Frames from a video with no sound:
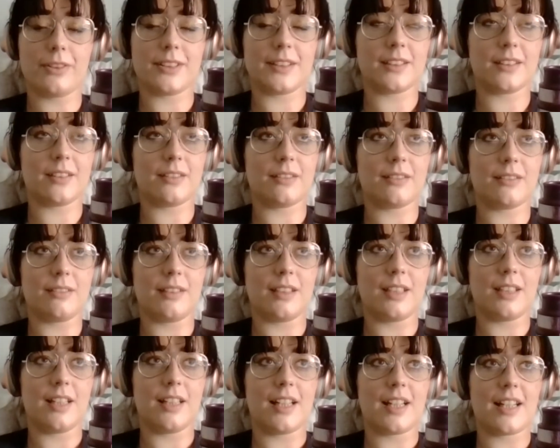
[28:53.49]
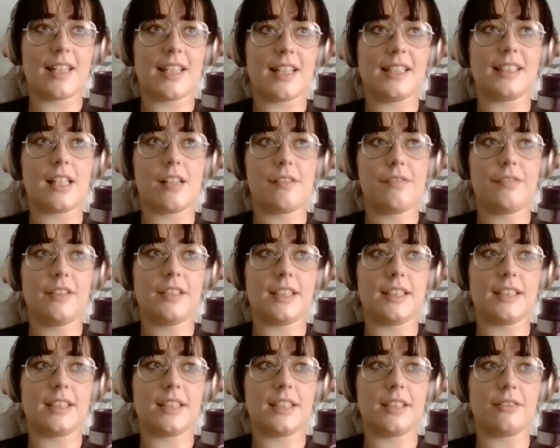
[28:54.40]
So I think definitely
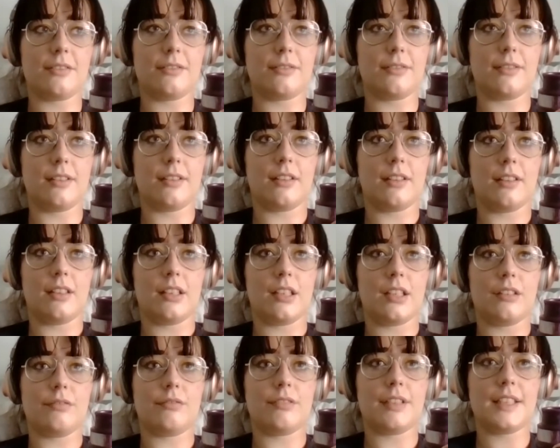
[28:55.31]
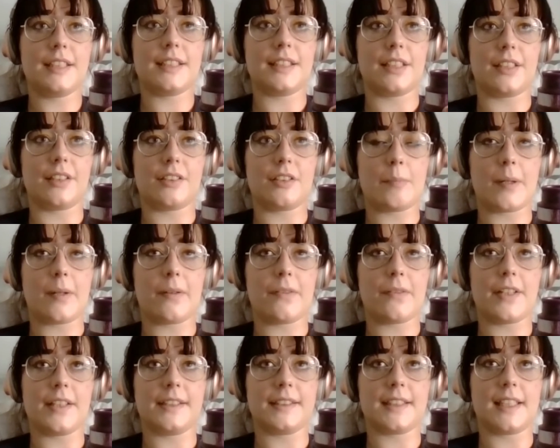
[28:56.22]
do research about
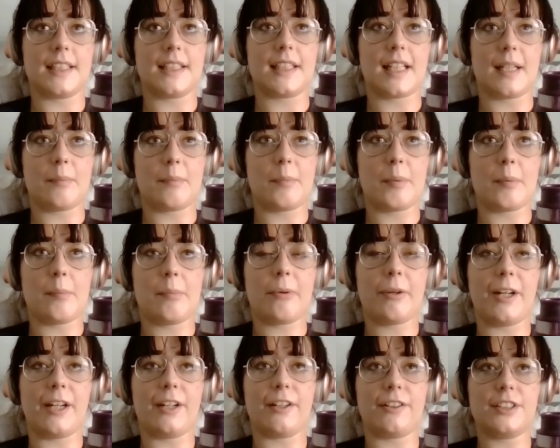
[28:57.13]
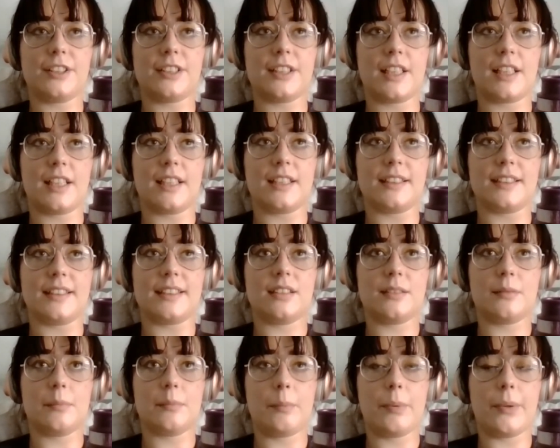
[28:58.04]
things like that, but prioritize
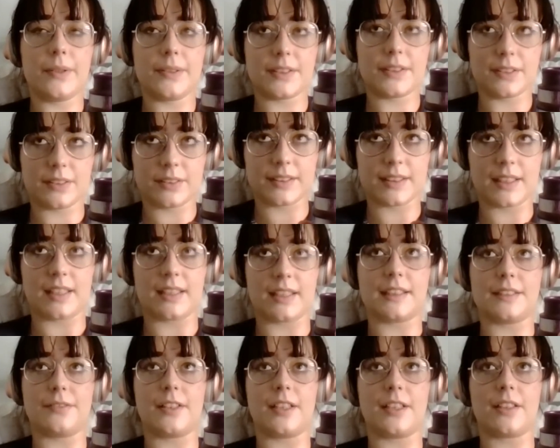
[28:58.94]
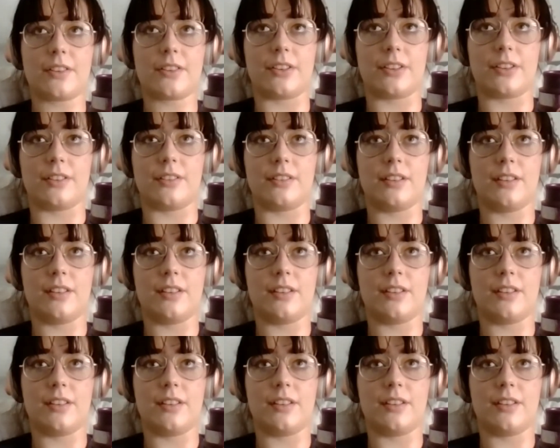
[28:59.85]
personal satisfaction